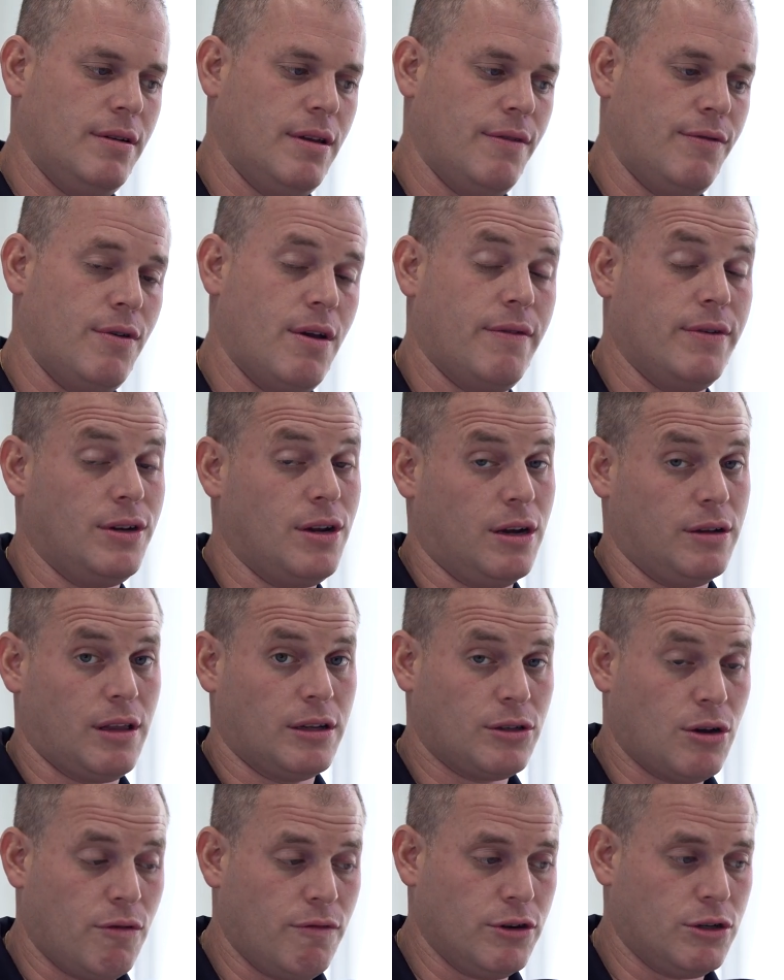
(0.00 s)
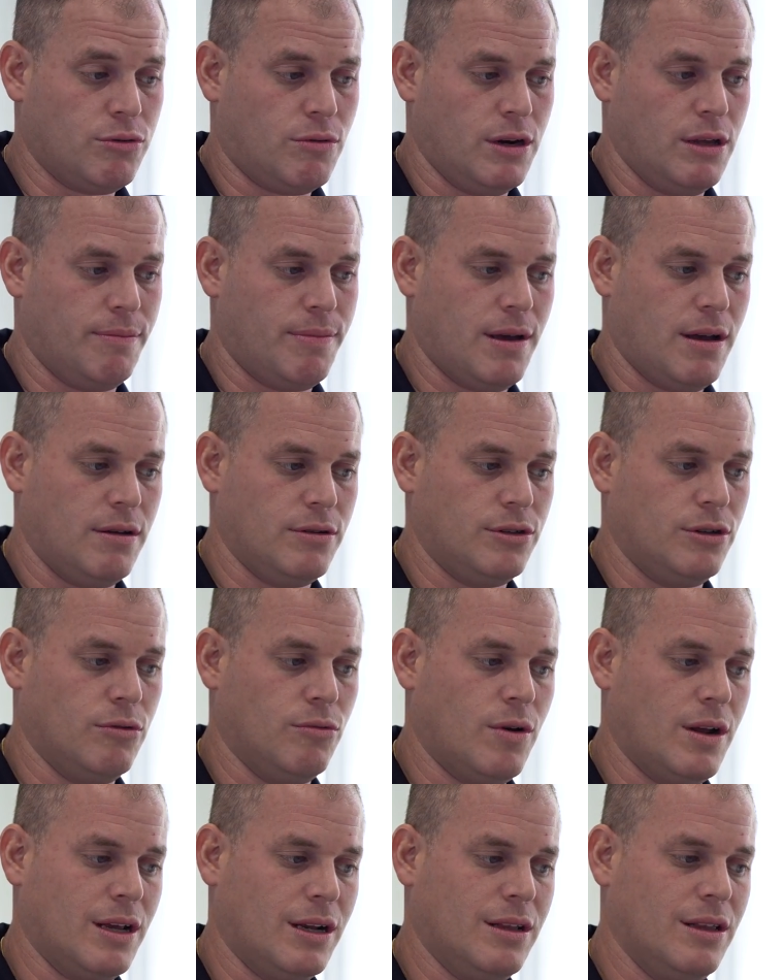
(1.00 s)
if you have a dog that's over 20 pounds, you'll
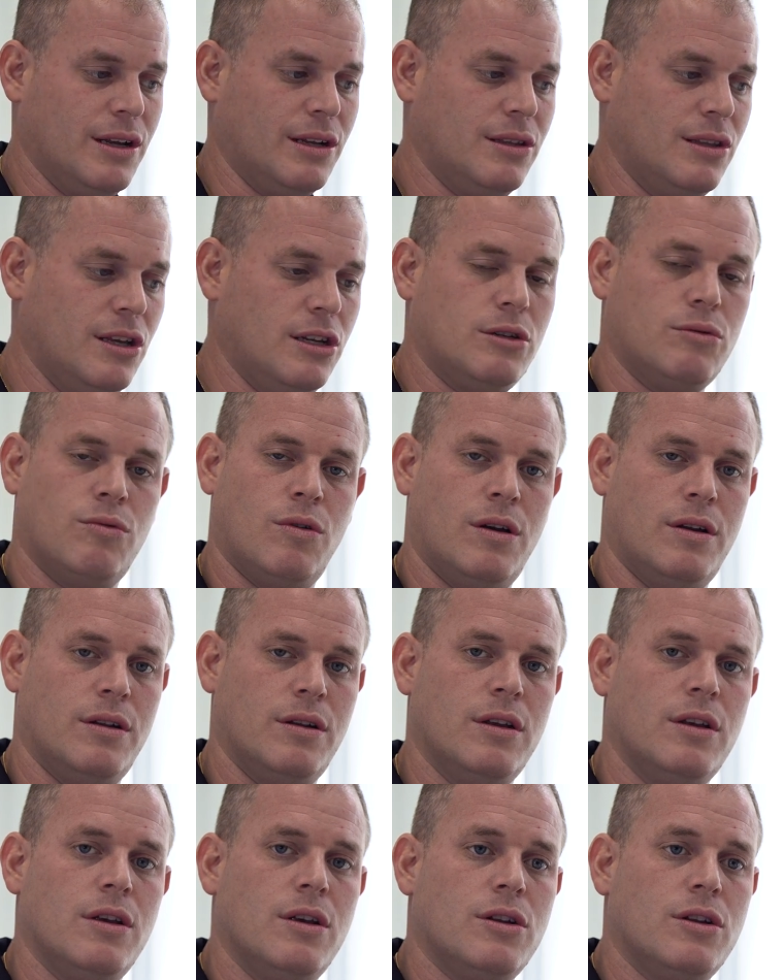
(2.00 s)
want to click this one